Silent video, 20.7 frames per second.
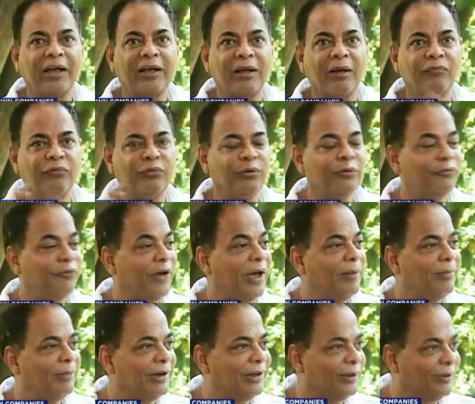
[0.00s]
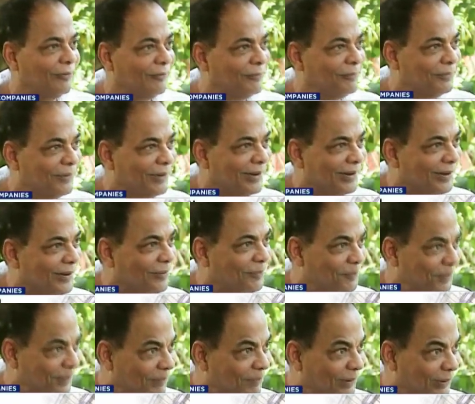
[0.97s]
I come from a family of, you know,
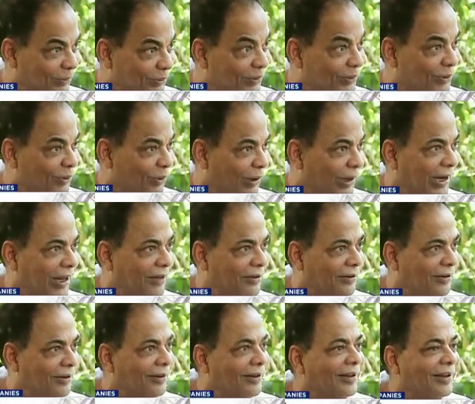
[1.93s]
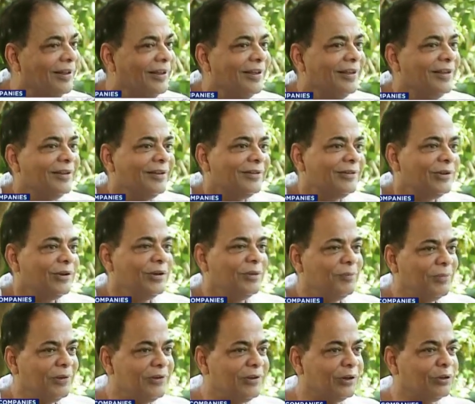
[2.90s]
people who know leather. So
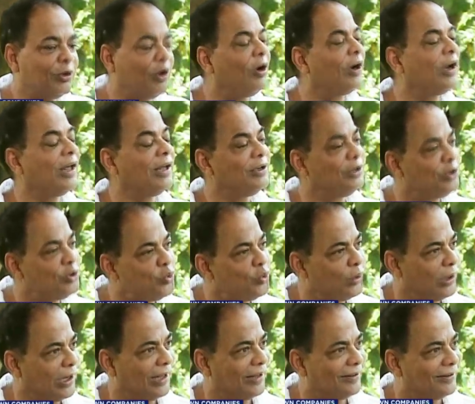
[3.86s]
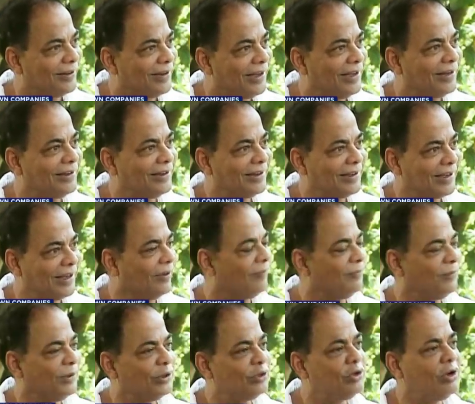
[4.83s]
he must have thought I knew leather and he
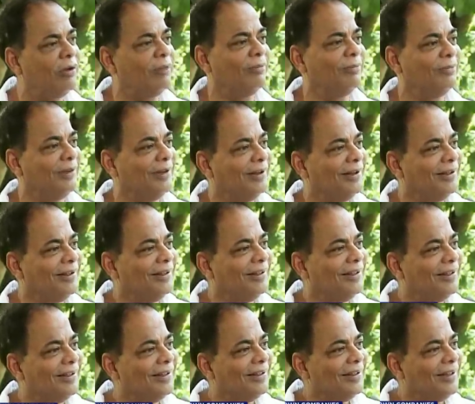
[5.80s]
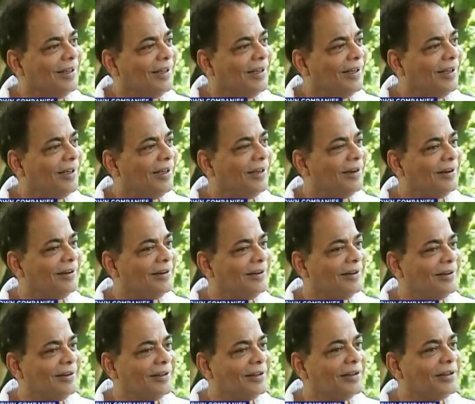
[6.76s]
gave me a job.
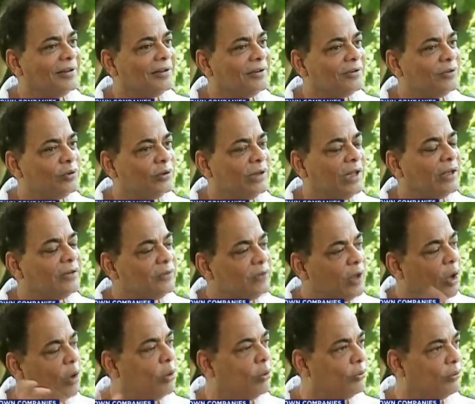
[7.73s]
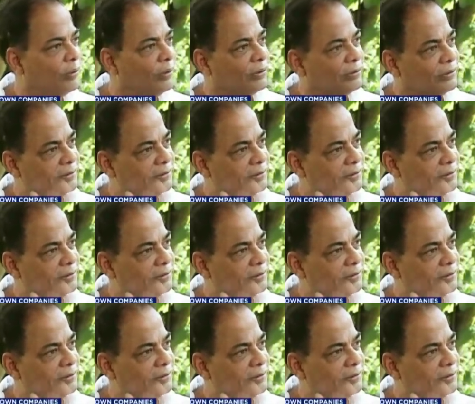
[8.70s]
And so that's how,